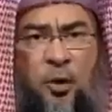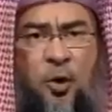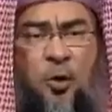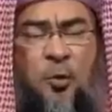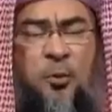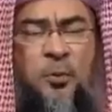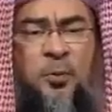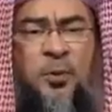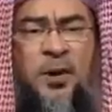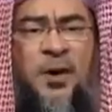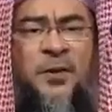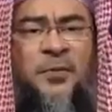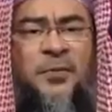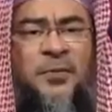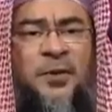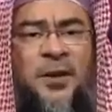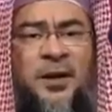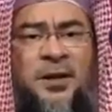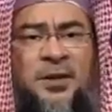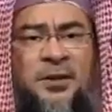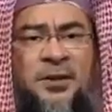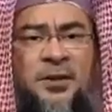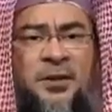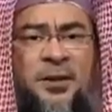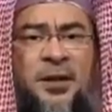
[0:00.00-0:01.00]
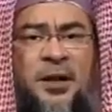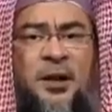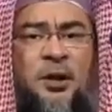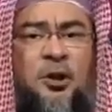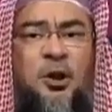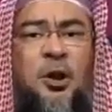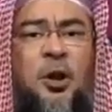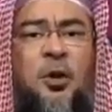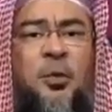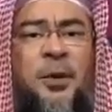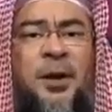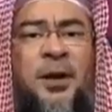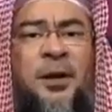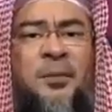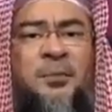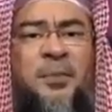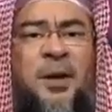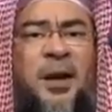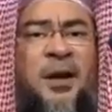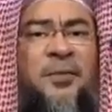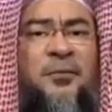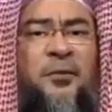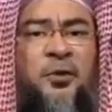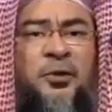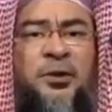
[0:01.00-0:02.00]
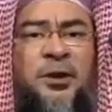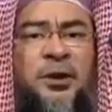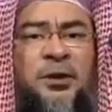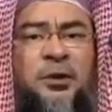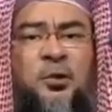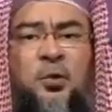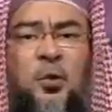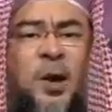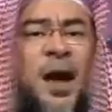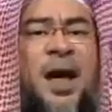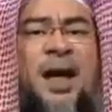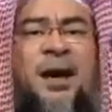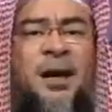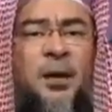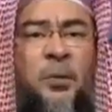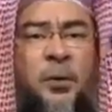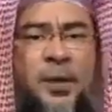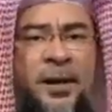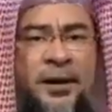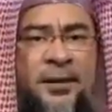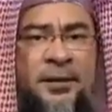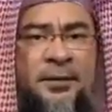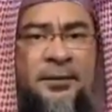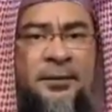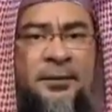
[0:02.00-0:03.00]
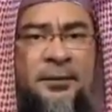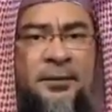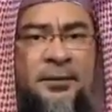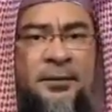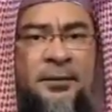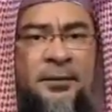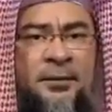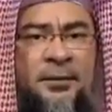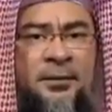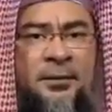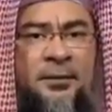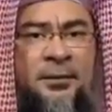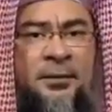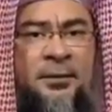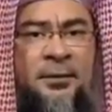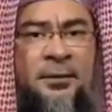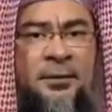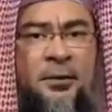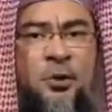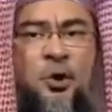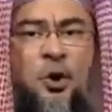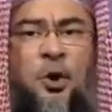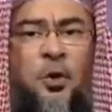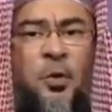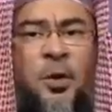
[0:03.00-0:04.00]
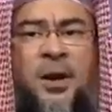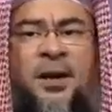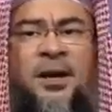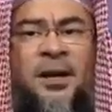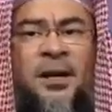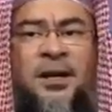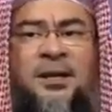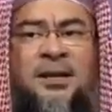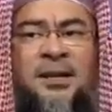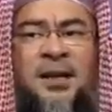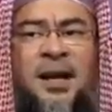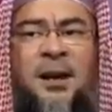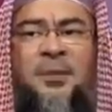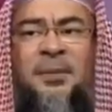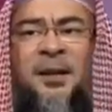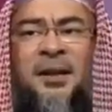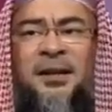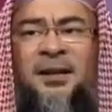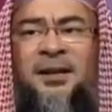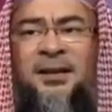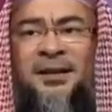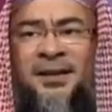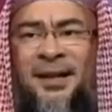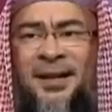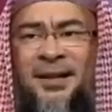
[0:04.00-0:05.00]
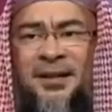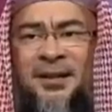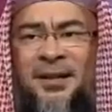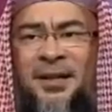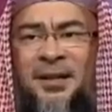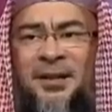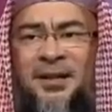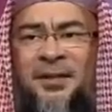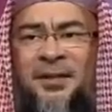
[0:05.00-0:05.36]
no preference in going barefooted to anywhere. Nowhere in Islam that it tells